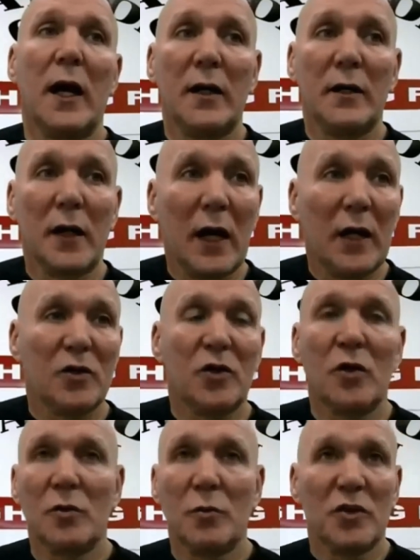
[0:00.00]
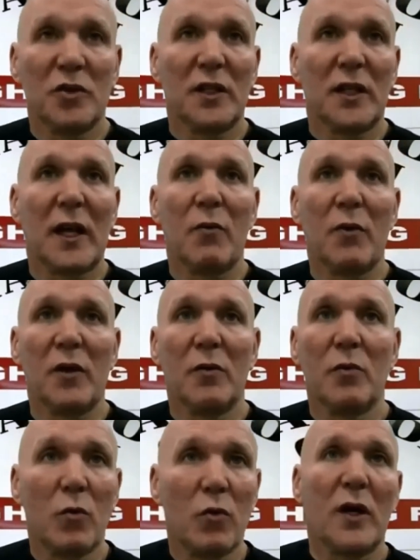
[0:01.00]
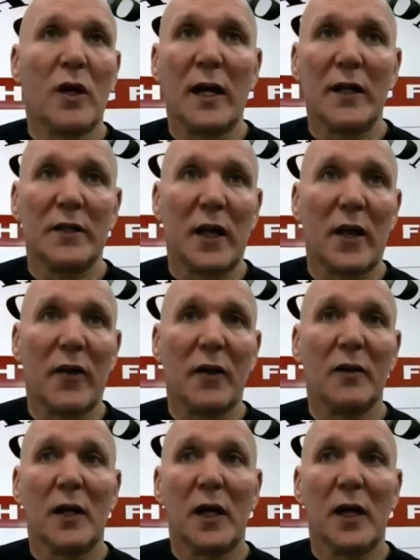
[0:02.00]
and I'll do as much as I can with him. We'll work hard together.